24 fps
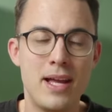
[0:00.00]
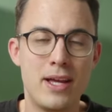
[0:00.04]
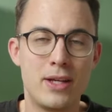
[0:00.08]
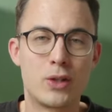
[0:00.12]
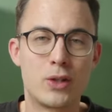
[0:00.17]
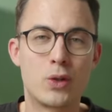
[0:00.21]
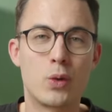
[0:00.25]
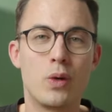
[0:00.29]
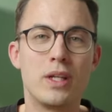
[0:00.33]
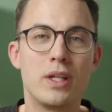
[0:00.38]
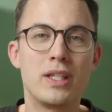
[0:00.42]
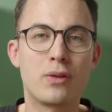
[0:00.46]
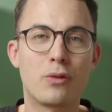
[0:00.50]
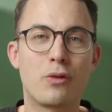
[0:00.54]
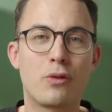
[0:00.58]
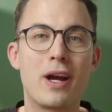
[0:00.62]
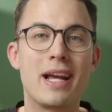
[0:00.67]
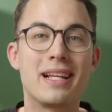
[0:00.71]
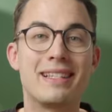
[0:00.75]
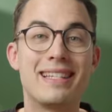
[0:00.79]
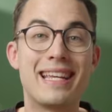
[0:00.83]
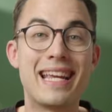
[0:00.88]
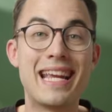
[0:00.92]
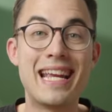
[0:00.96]
Swiss
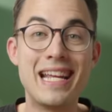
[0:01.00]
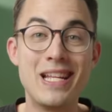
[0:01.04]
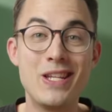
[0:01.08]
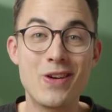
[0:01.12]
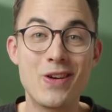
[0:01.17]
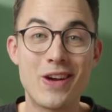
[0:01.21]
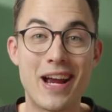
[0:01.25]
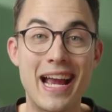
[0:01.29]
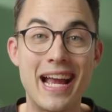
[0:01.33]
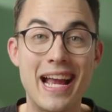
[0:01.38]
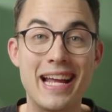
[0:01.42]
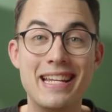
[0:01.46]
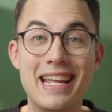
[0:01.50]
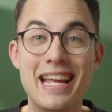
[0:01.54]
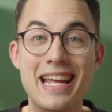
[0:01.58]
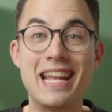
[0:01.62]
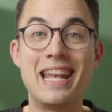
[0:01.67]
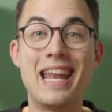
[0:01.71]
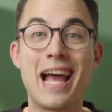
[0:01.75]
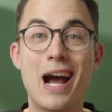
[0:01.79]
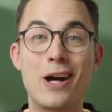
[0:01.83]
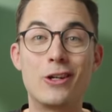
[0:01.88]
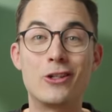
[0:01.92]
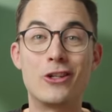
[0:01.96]
francs in your hand
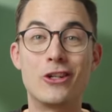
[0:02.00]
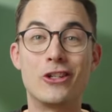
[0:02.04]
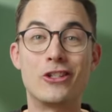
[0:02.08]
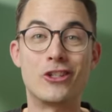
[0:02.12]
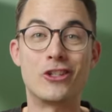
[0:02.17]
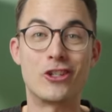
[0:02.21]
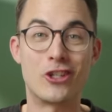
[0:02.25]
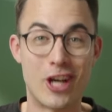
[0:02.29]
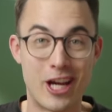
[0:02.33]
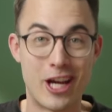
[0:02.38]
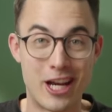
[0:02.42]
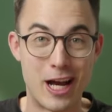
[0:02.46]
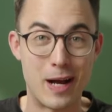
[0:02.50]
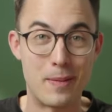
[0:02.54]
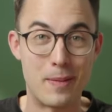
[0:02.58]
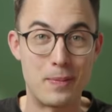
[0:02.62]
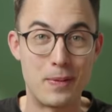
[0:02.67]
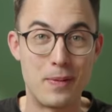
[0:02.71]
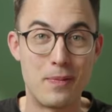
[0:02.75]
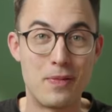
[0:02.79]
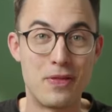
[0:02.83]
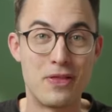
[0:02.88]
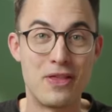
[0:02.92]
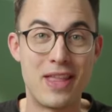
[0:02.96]
and now just shut
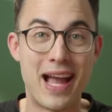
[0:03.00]
up.